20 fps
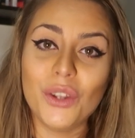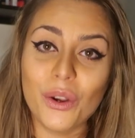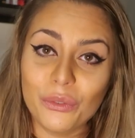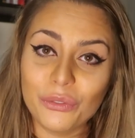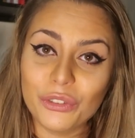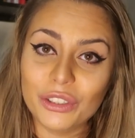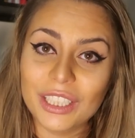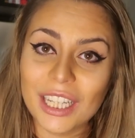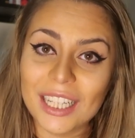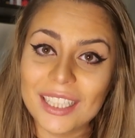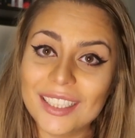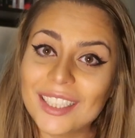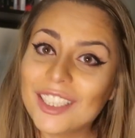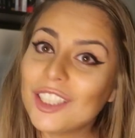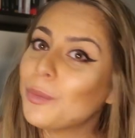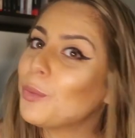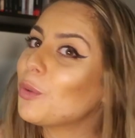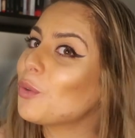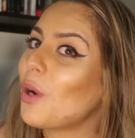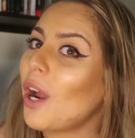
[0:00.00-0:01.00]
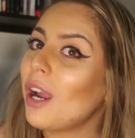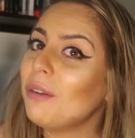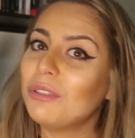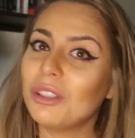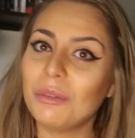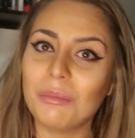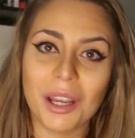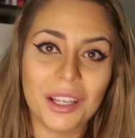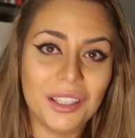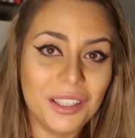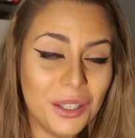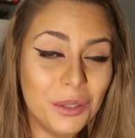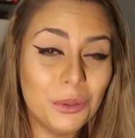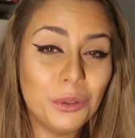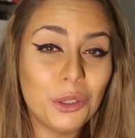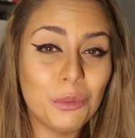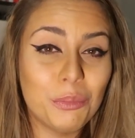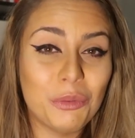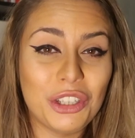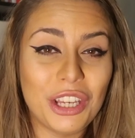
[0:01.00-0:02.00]
Don't forget to subscribe to my
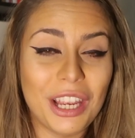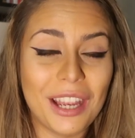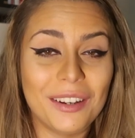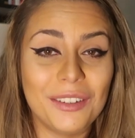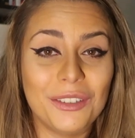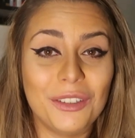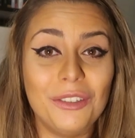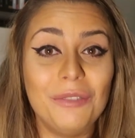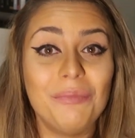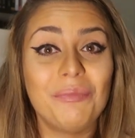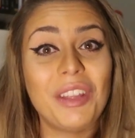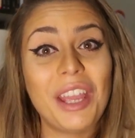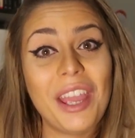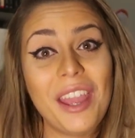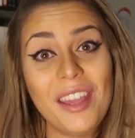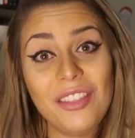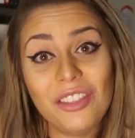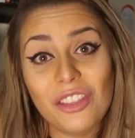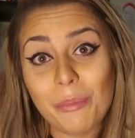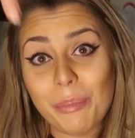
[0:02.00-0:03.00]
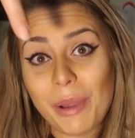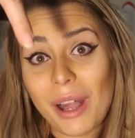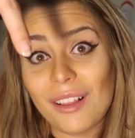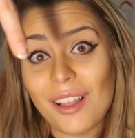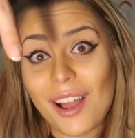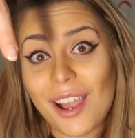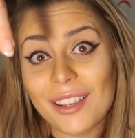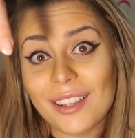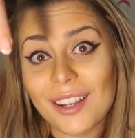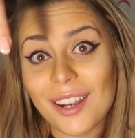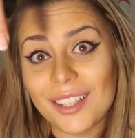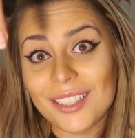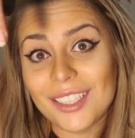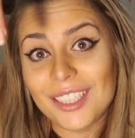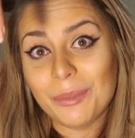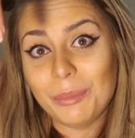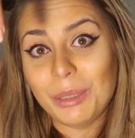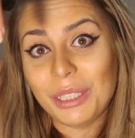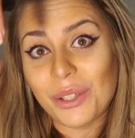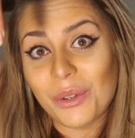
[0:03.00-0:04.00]
YouTube channel. Hit the bell icon
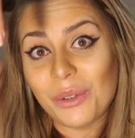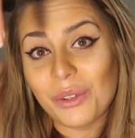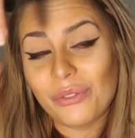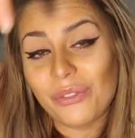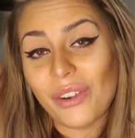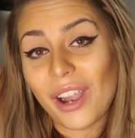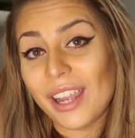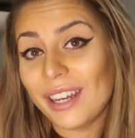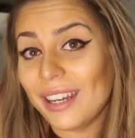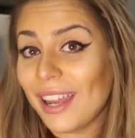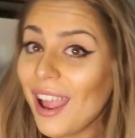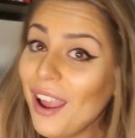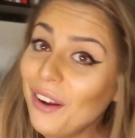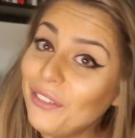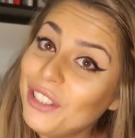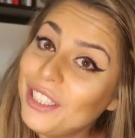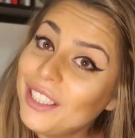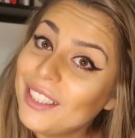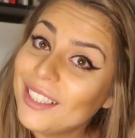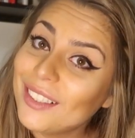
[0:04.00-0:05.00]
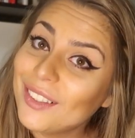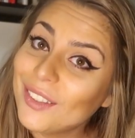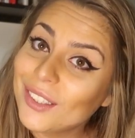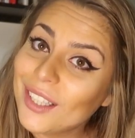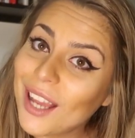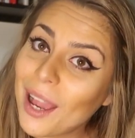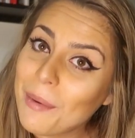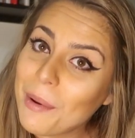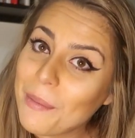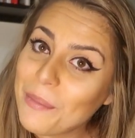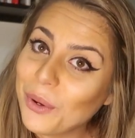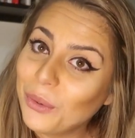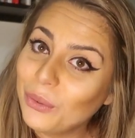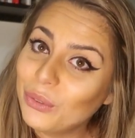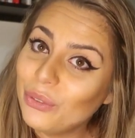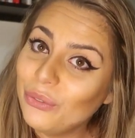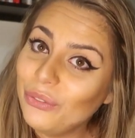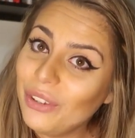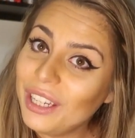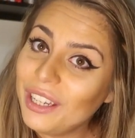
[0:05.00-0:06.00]
to be notified every single time I
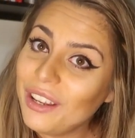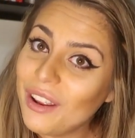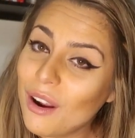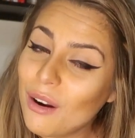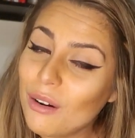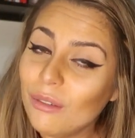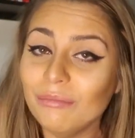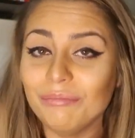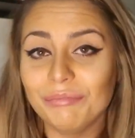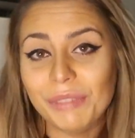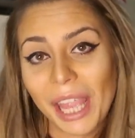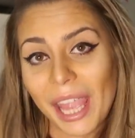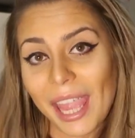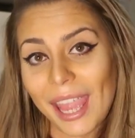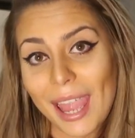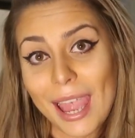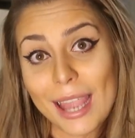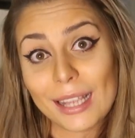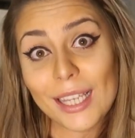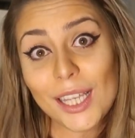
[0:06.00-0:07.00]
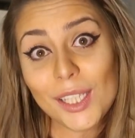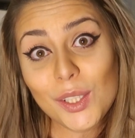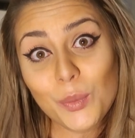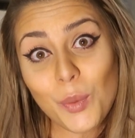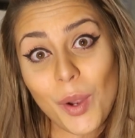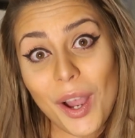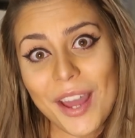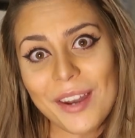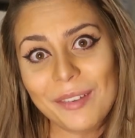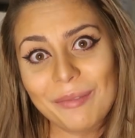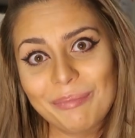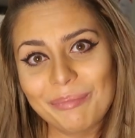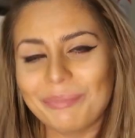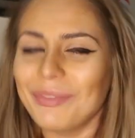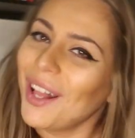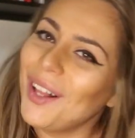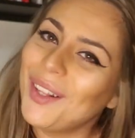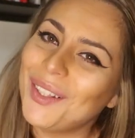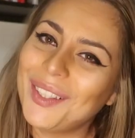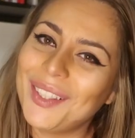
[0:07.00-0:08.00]
post a video. And guess what?
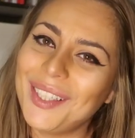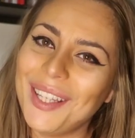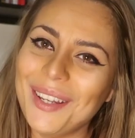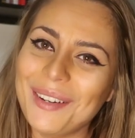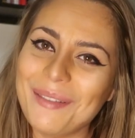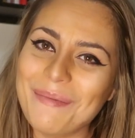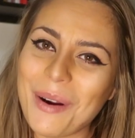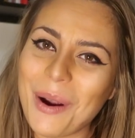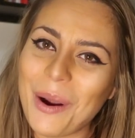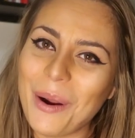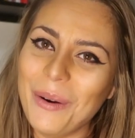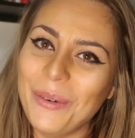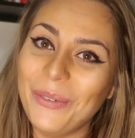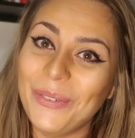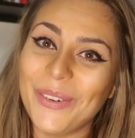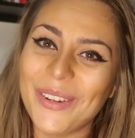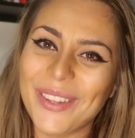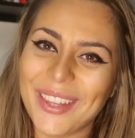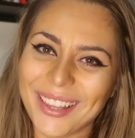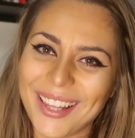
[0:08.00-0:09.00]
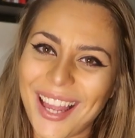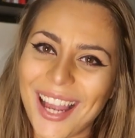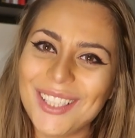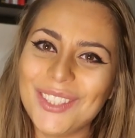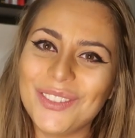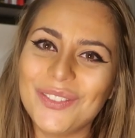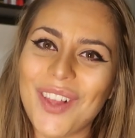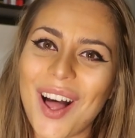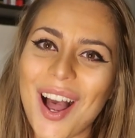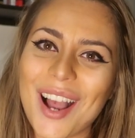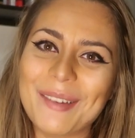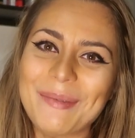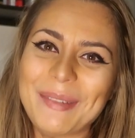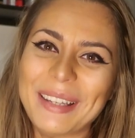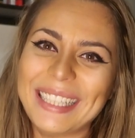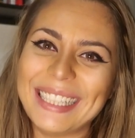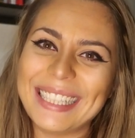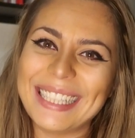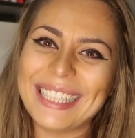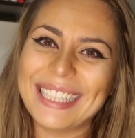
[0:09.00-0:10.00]
I'll see you tomorrow for the last
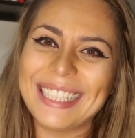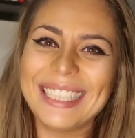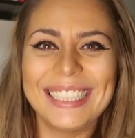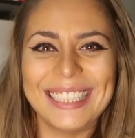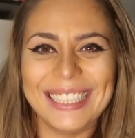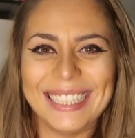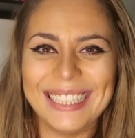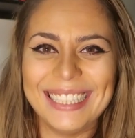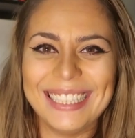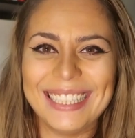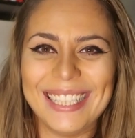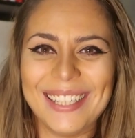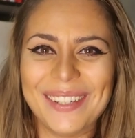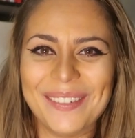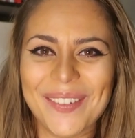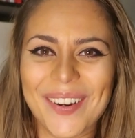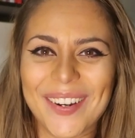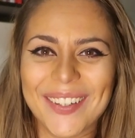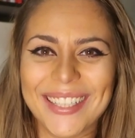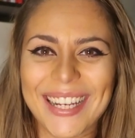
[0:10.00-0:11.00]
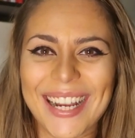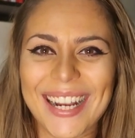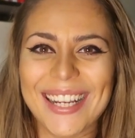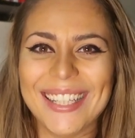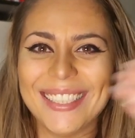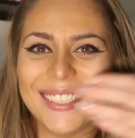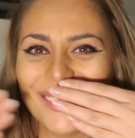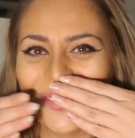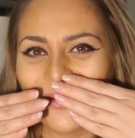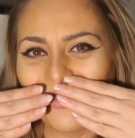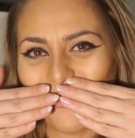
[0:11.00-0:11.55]
Vlogmas. See you tomorrow, guys.